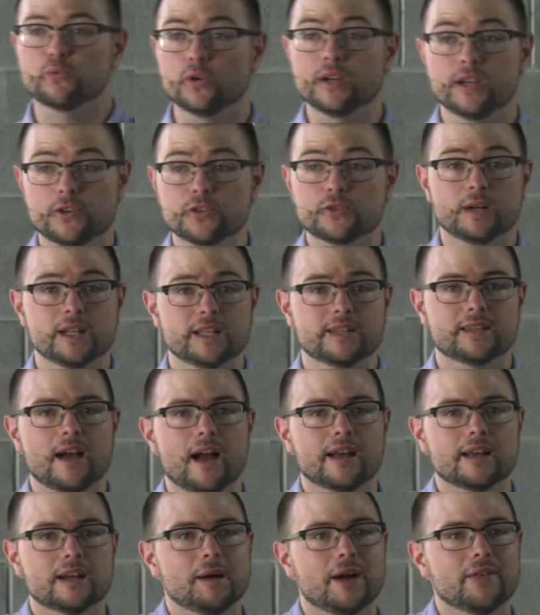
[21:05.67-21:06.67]
Well, here's what he's
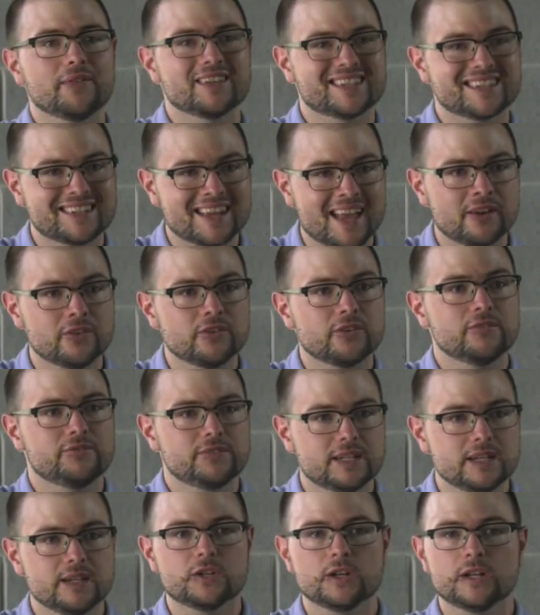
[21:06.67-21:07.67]
talking about. The standard
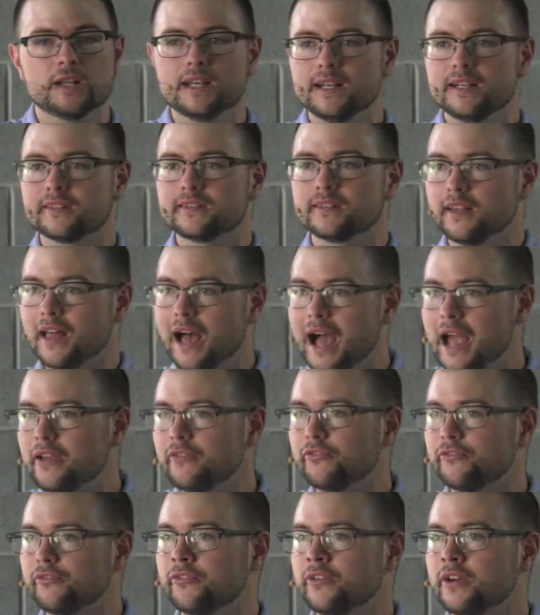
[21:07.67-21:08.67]
of teaching is
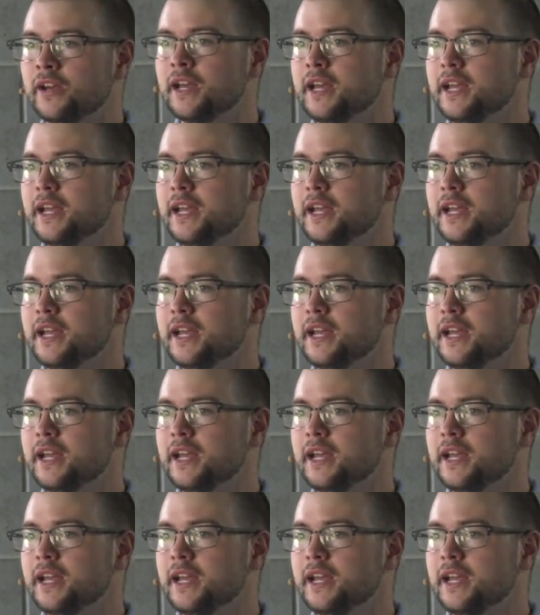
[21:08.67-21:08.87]
life